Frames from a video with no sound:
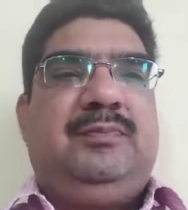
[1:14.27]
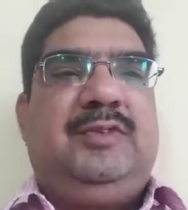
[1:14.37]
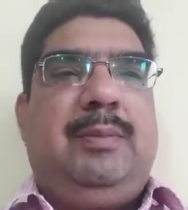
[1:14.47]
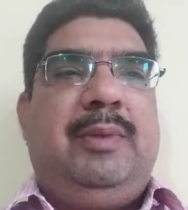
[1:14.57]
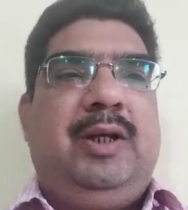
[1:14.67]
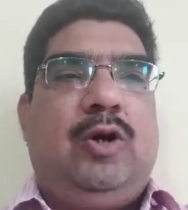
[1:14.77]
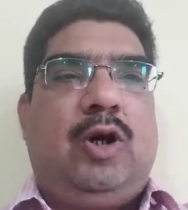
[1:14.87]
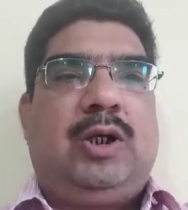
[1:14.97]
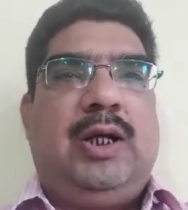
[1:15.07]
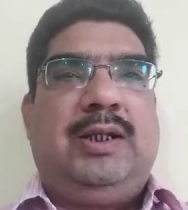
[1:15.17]
The main
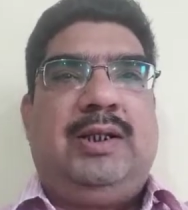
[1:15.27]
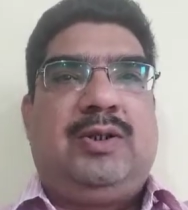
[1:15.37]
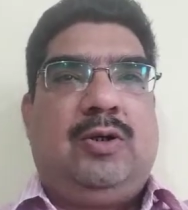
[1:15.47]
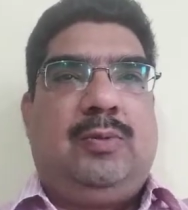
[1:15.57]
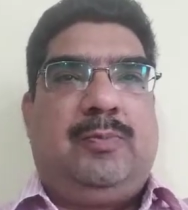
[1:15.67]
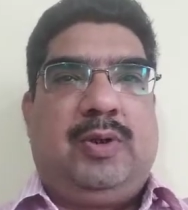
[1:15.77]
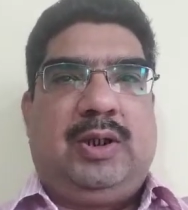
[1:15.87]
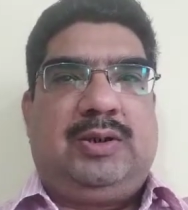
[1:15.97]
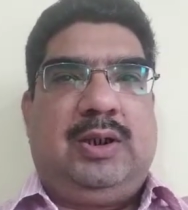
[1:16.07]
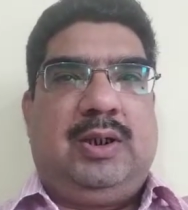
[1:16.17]
organization of
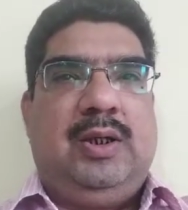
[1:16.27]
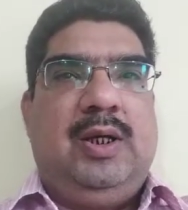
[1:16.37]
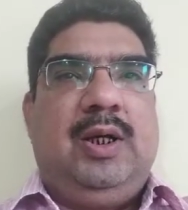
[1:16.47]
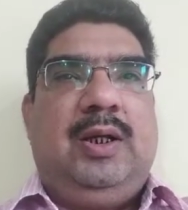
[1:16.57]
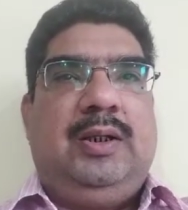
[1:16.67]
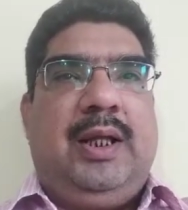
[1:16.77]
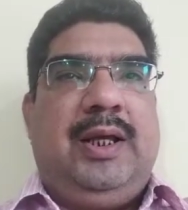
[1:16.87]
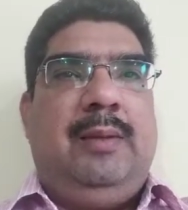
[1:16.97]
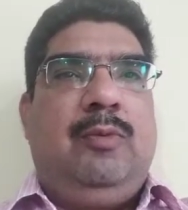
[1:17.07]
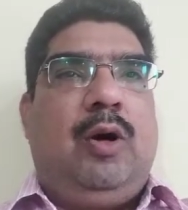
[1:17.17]
production, the
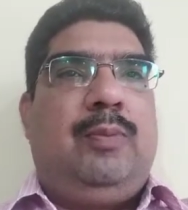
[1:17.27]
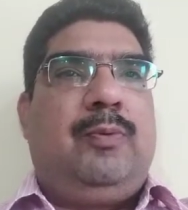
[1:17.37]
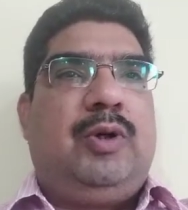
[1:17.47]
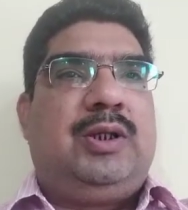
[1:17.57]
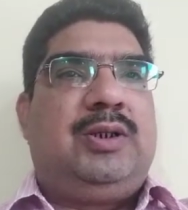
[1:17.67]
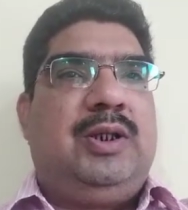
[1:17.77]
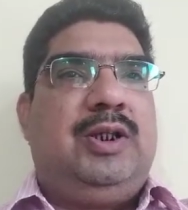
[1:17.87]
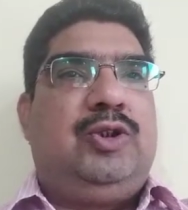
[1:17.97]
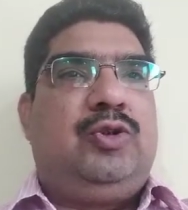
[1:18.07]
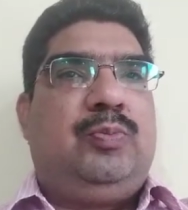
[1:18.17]
aim of production
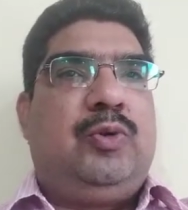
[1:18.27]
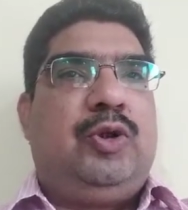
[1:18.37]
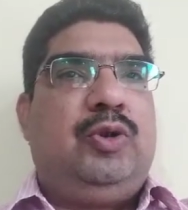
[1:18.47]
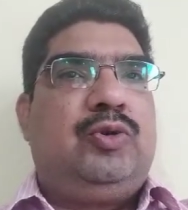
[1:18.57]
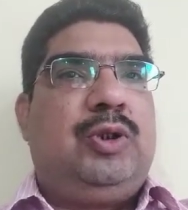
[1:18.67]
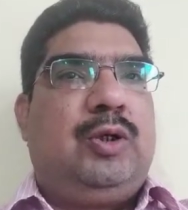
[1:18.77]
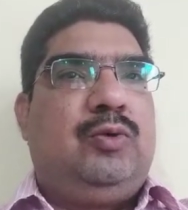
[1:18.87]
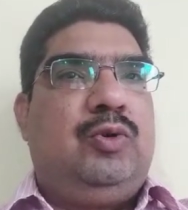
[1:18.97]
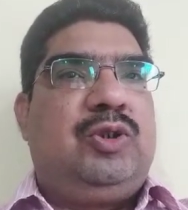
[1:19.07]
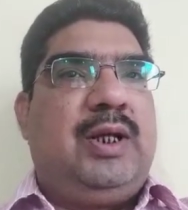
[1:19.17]
is to produce the
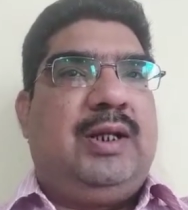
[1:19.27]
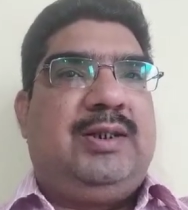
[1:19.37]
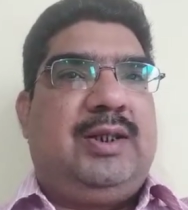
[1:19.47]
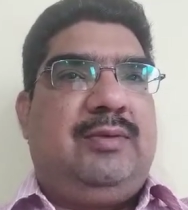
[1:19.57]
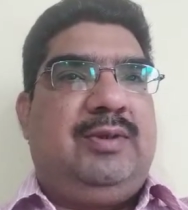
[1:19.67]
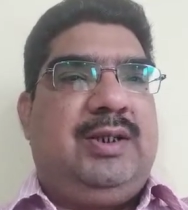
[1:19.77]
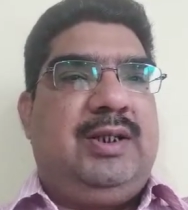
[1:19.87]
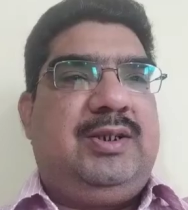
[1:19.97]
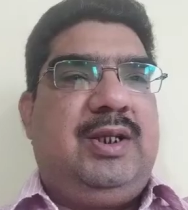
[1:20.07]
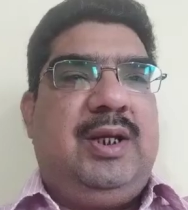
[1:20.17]
goods and
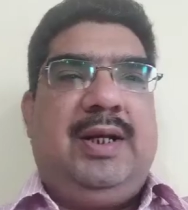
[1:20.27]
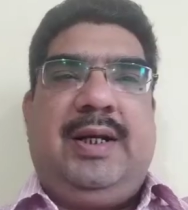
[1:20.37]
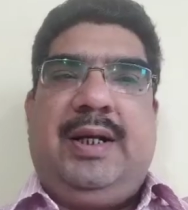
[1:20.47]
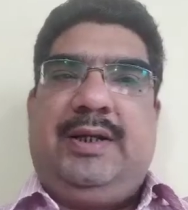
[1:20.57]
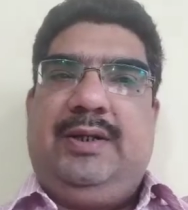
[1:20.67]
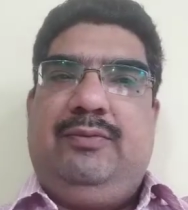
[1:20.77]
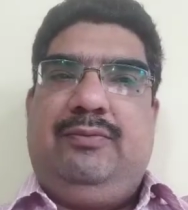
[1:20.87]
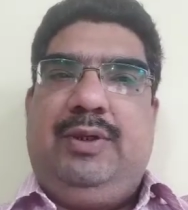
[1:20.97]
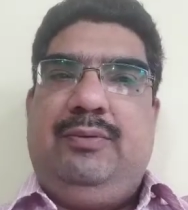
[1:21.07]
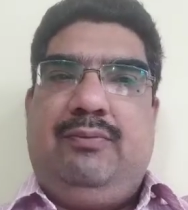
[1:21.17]
services that
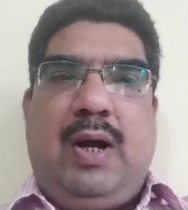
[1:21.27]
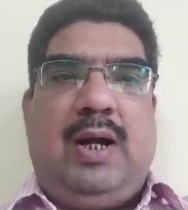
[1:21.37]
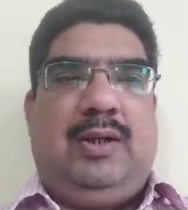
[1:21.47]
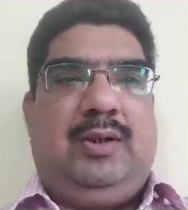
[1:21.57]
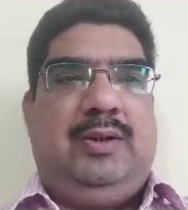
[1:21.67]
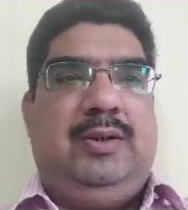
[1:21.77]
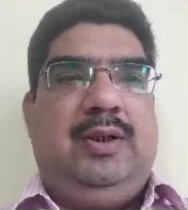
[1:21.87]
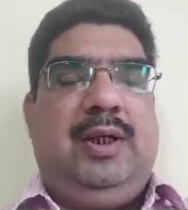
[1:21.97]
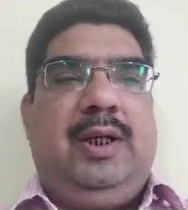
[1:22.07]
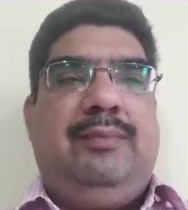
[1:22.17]
we want.
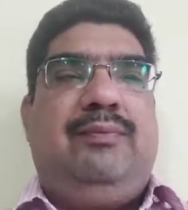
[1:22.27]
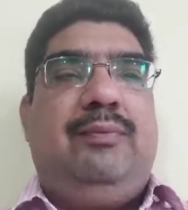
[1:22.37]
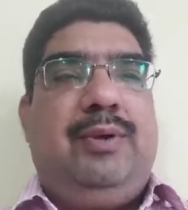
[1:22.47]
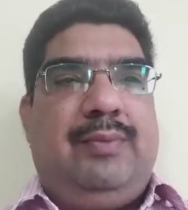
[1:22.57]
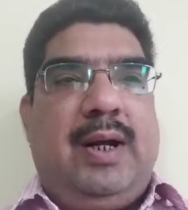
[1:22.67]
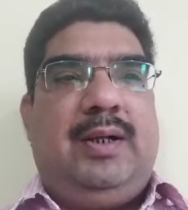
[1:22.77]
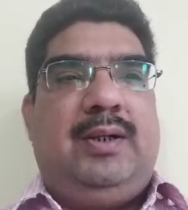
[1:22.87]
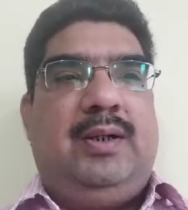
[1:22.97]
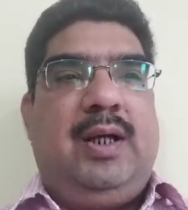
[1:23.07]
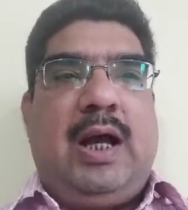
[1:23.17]
If we
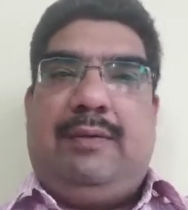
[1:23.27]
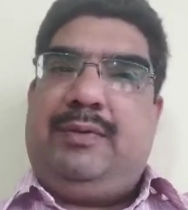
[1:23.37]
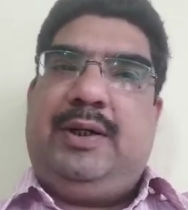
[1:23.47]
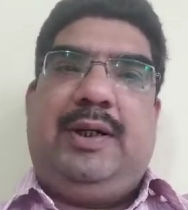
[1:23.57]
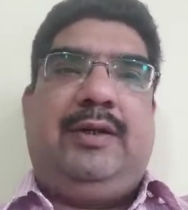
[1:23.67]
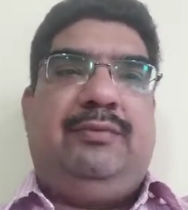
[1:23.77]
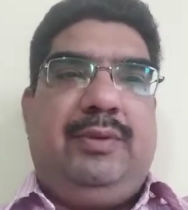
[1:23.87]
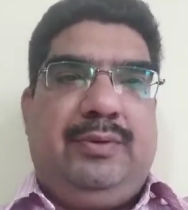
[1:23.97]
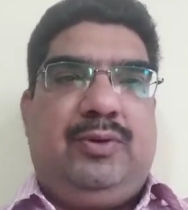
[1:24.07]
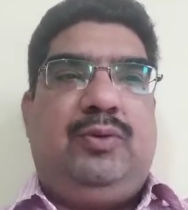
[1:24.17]
want, after that
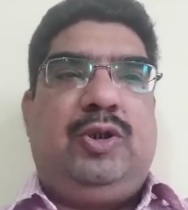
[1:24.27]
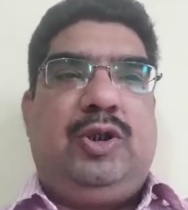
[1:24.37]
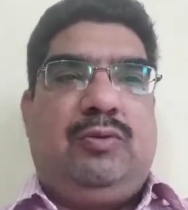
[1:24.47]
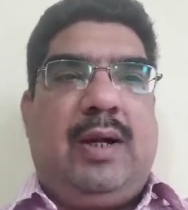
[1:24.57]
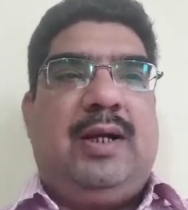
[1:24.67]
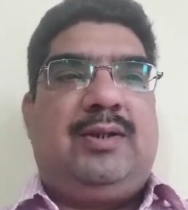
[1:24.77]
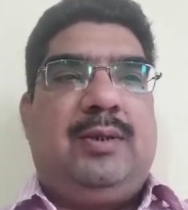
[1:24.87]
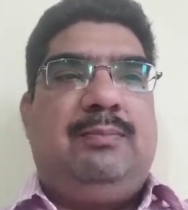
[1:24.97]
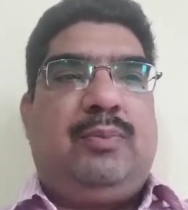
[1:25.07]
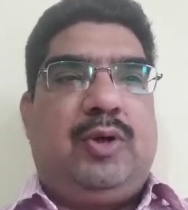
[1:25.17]
we should require
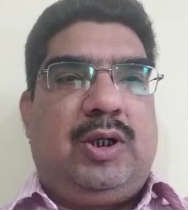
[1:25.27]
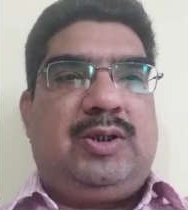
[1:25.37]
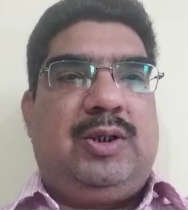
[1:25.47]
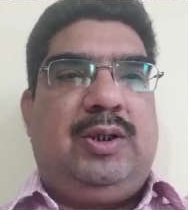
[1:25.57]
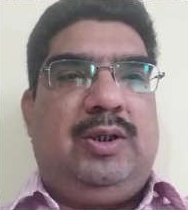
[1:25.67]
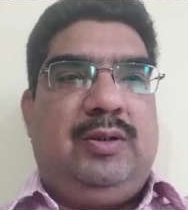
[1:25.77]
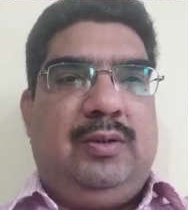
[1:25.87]
some production,